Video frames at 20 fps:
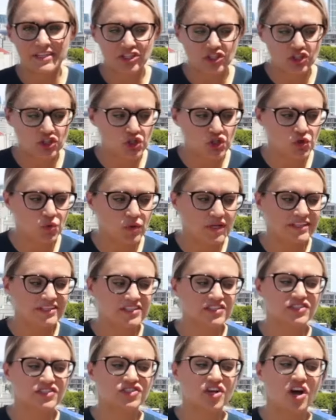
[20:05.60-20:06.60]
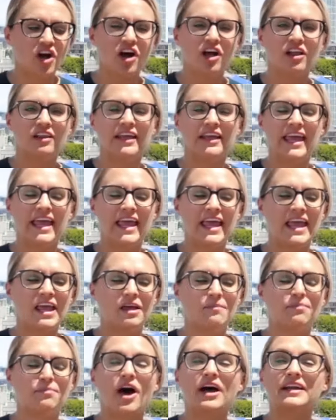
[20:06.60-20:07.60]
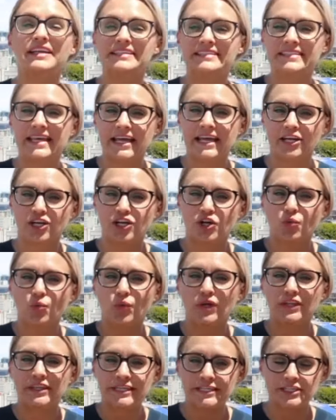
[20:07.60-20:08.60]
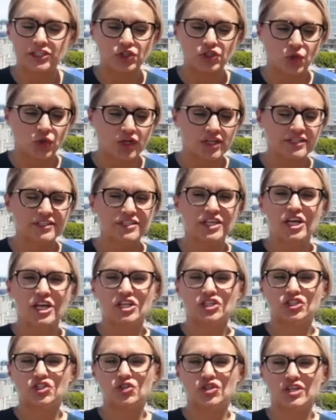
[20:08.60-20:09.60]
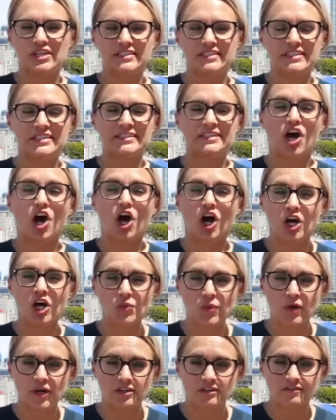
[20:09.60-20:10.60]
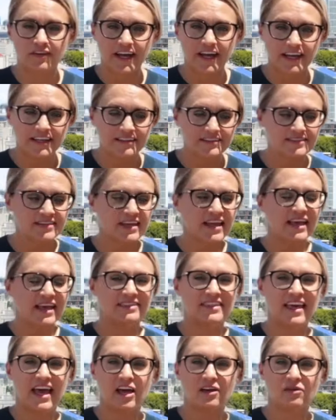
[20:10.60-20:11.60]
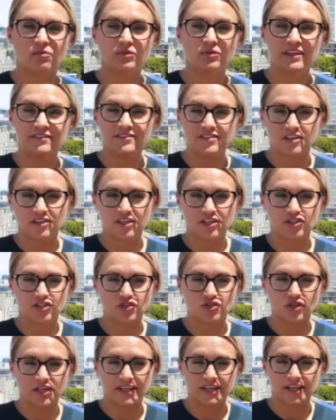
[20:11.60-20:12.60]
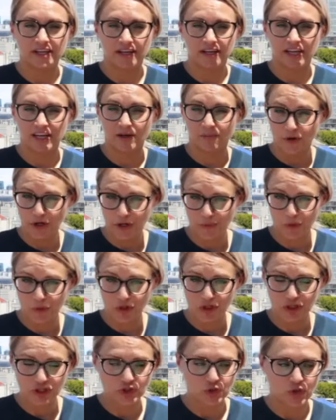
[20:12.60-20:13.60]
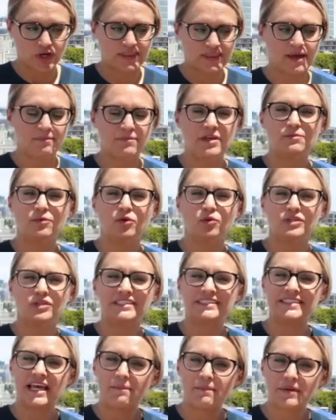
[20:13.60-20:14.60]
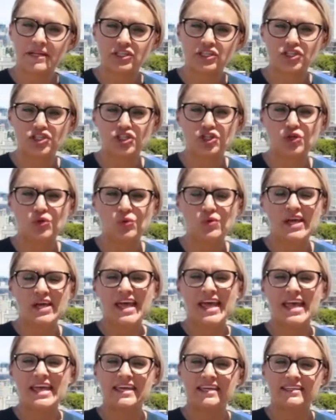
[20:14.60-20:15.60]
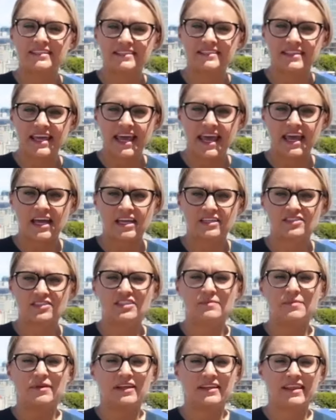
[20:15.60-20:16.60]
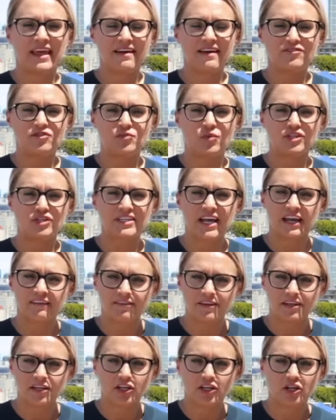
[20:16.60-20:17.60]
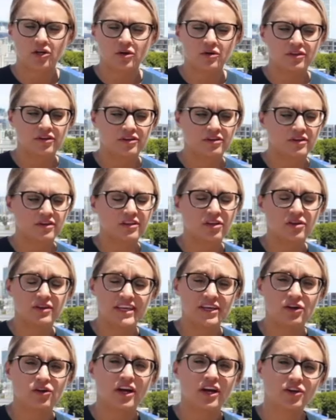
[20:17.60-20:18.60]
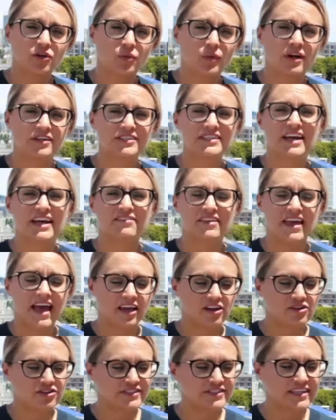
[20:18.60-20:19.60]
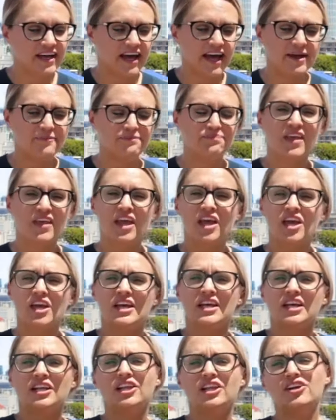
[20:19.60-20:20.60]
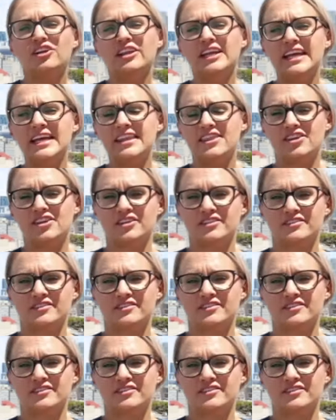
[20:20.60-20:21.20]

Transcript: to install a body scanner within stores. So this is a hardware device that lives on in a brick and mortar store that people would step into and get scanned. Typically they have to wear tight-fitted clothing or underwear to have the accuracy high. Clearly there is